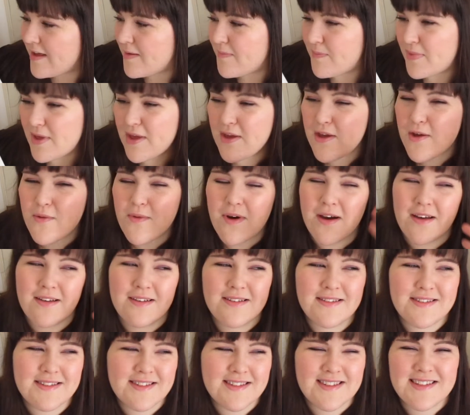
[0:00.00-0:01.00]
Beauty
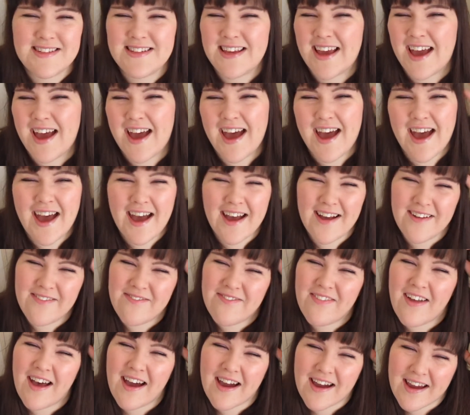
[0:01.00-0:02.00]
ones, yeah,
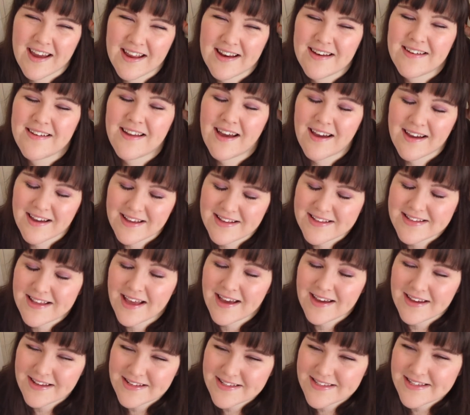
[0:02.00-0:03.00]
I can I can
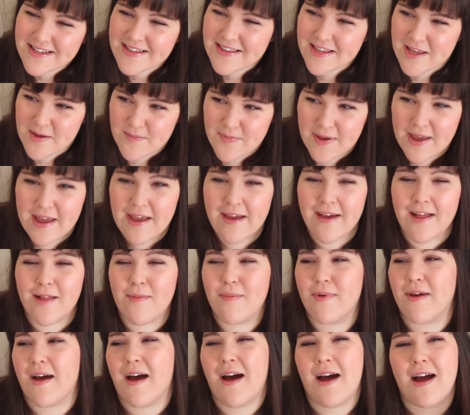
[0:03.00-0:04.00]
I can see the appeal,
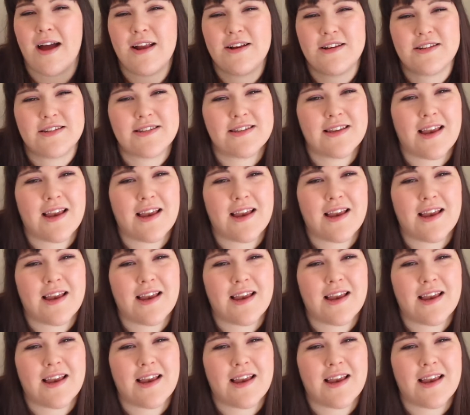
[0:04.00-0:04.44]
but I just